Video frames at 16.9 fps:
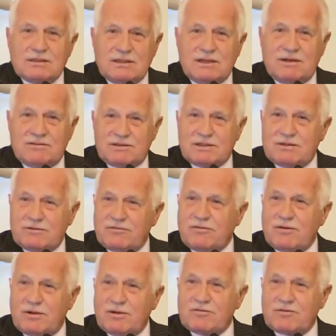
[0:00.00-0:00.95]
after the
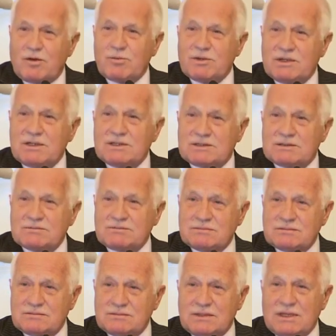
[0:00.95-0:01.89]
fall of
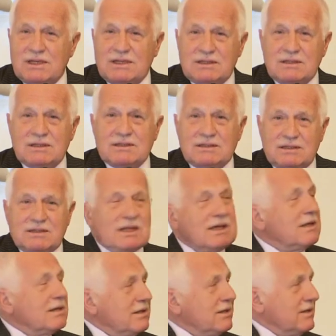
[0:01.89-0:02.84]
communism and the
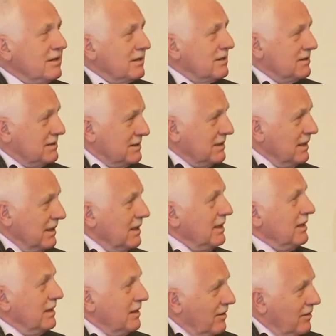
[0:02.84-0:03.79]
10 years
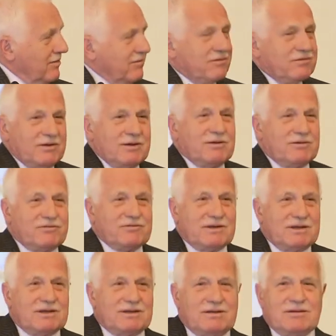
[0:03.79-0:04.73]
of
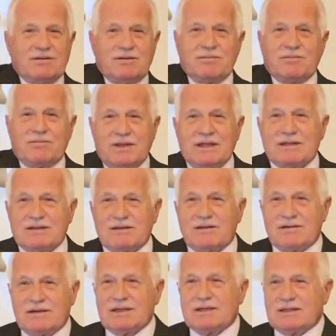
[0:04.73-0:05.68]

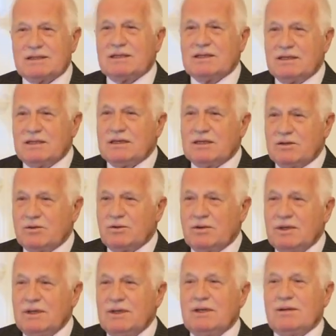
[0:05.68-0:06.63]
entering the EU?
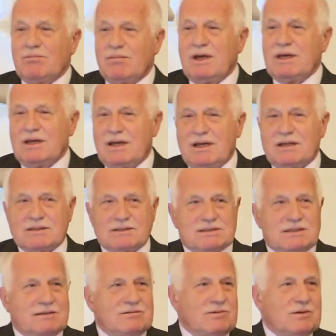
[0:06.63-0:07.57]
My
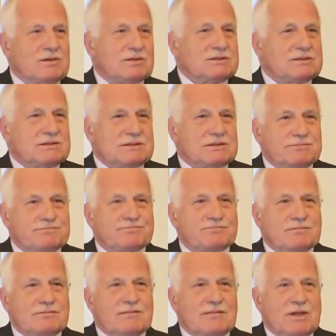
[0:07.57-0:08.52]
answer was,
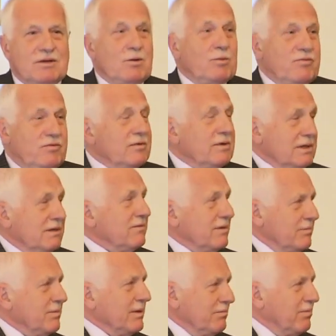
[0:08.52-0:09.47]
hopefully it
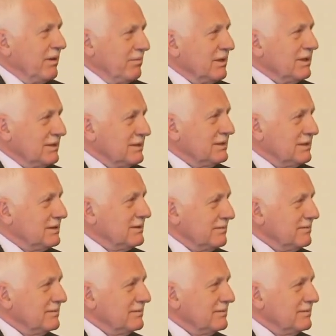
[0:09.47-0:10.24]
will be published,